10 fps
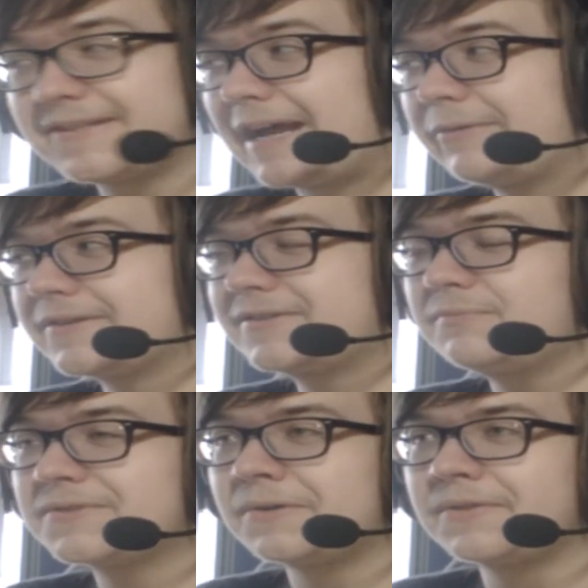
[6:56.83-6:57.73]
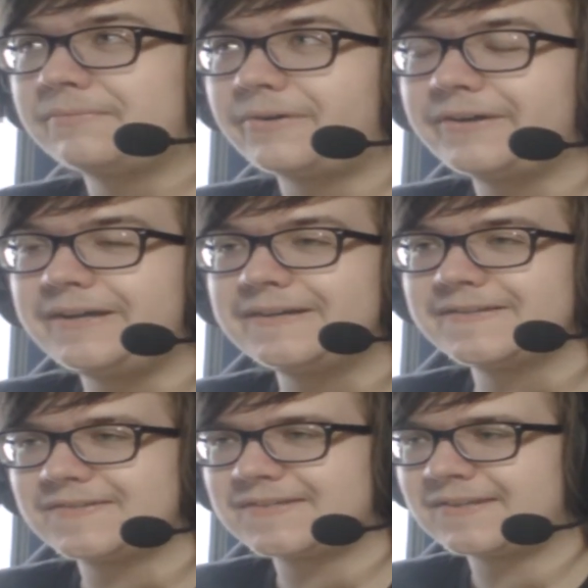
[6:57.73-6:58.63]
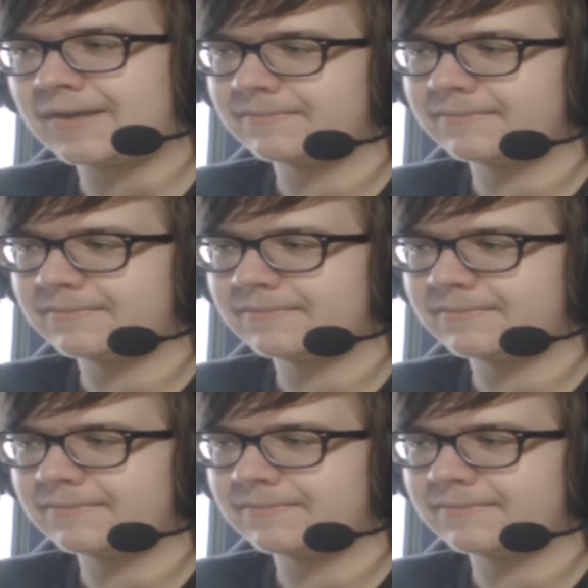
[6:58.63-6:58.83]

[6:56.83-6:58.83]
I would assume so. The marking is the same.